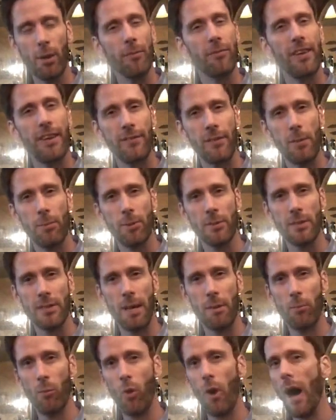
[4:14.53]
put
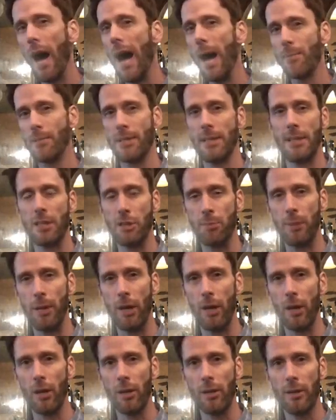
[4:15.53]
15% more hops in this
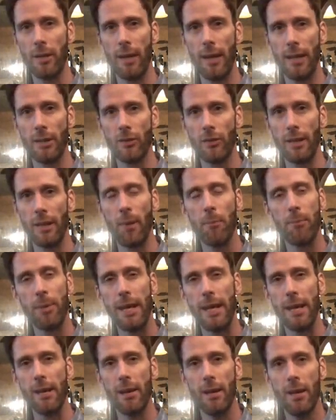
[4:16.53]
beer to actually
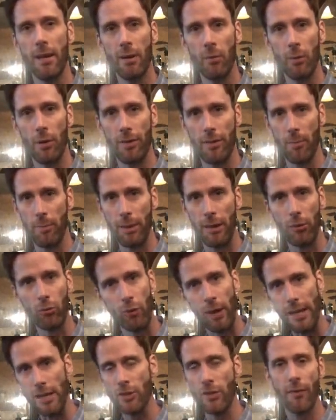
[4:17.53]
compete with the big
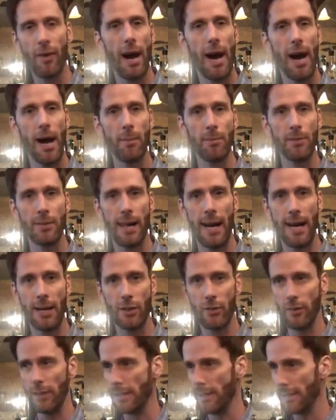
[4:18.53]
range of hops that
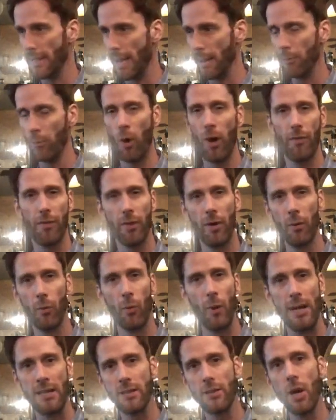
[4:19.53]
actually stemmed off the
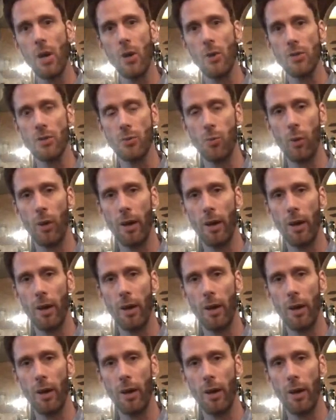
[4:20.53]
West Coast,